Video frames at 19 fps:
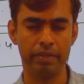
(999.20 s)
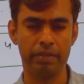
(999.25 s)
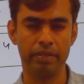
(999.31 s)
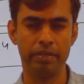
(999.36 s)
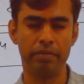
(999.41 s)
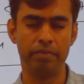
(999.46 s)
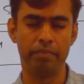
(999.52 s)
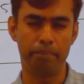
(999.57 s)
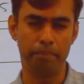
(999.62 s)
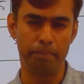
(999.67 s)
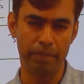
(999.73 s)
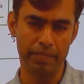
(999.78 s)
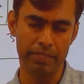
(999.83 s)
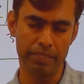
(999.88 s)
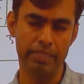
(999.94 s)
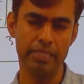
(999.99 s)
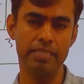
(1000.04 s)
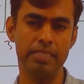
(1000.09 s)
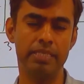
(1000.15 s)

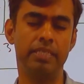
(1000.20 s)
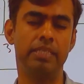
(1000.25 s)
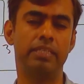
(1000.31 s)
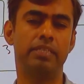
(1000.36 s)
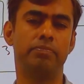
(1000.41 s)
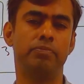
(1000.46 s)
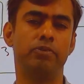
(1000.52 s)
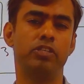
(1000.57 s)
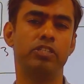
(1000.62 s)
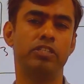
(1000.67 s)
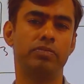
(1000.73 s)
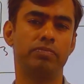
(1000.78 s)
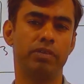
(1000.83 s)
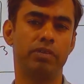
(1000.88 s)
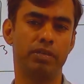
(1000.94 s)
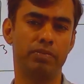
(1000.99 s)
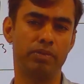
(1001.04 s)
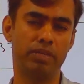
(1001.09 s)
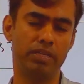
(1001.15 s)
Bessel's interpolation
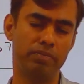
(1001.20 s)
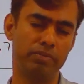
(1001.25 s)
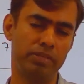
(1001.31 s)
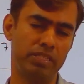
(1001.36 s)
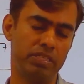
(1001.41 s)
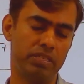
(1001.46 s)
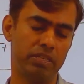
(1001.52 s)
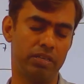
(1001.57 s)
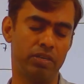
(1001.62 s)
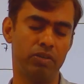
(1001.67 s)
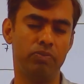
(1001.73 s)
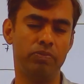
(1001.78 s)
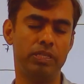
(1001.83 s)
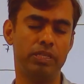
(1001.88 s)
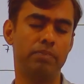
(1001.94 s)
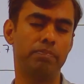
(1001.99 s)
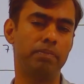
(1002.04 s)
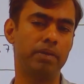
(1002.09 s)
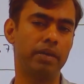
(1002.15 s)
formula? Means how we
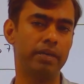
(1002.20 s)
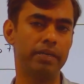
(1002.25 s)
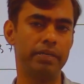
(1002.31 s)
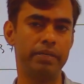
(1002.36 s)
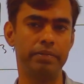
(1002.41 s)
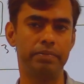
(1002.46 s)
apply